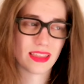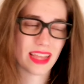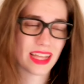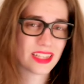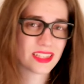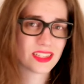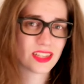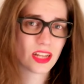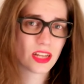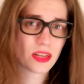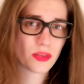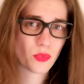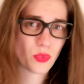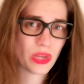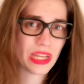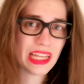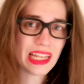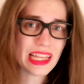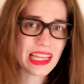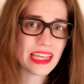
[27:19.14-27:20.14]
And that's
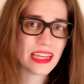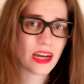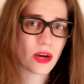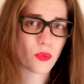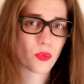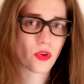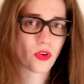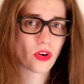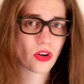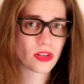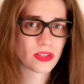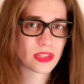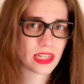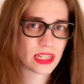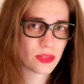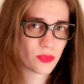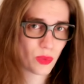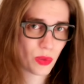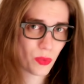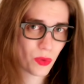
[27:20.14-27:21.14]
not really a world
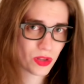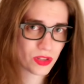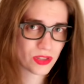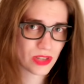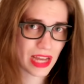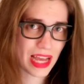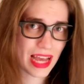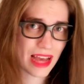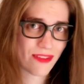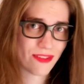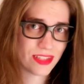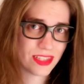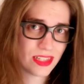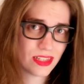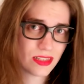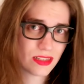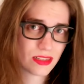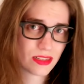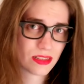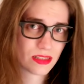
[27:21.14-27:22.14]
that we want to have,
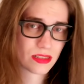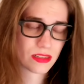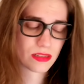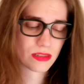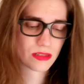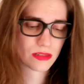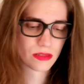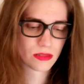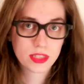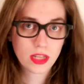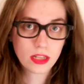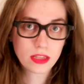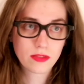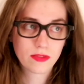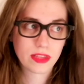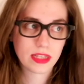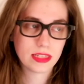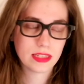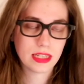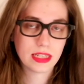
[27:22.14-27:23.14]
is it? The
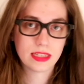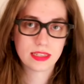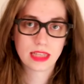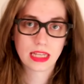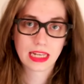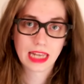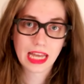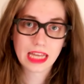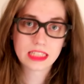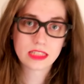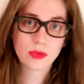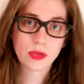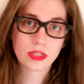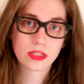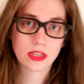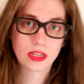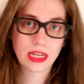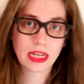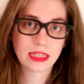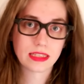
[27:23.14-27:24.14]
result of this is that Last
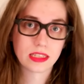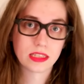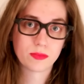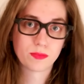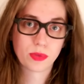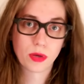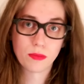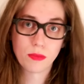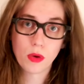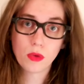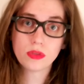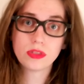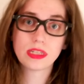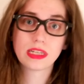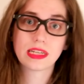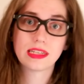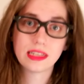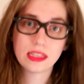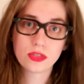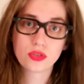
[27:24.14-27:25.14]
Week Tonight is
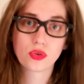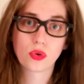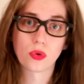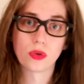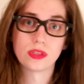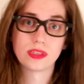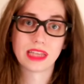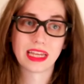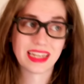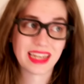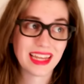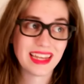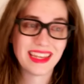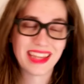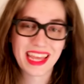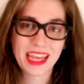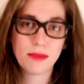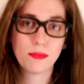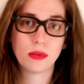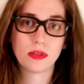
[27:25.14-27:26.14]
promoting a discourse that
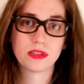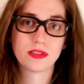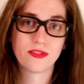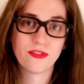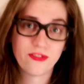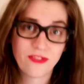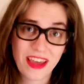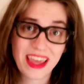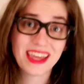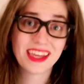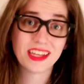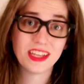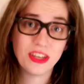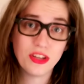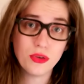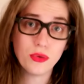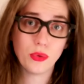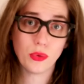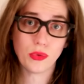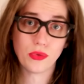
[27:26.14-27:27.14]
enables fake
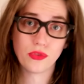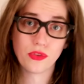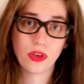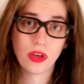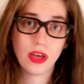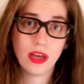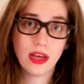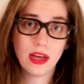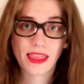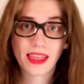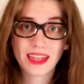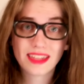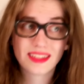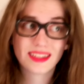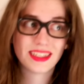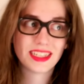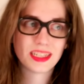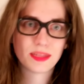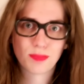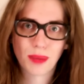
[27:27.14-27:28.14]
news. And
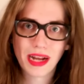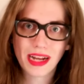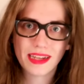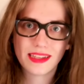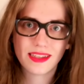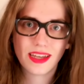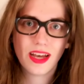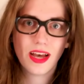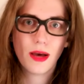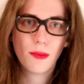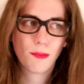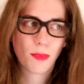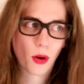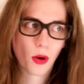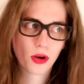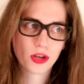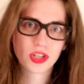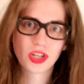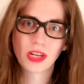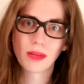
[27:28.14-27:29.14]
that's despite
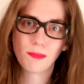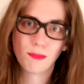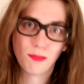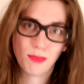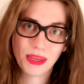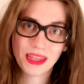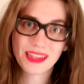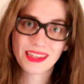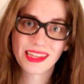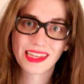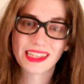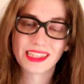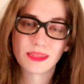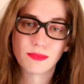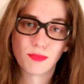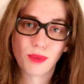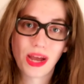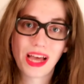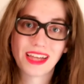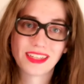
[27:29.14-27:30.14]
partially building
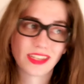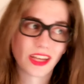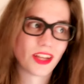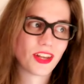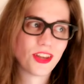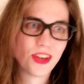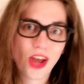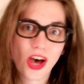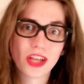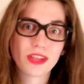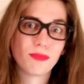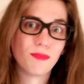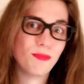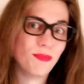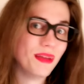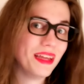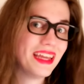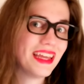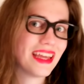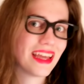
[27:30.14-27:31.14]
its brand on
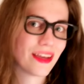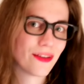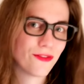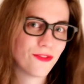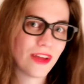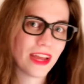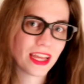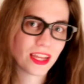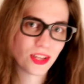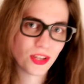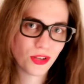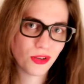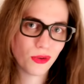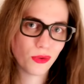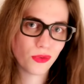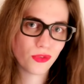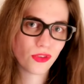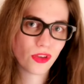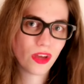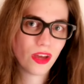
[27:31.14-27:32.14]
not being fake
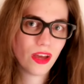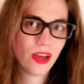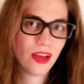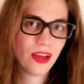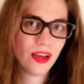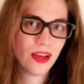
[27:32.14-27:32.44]
news.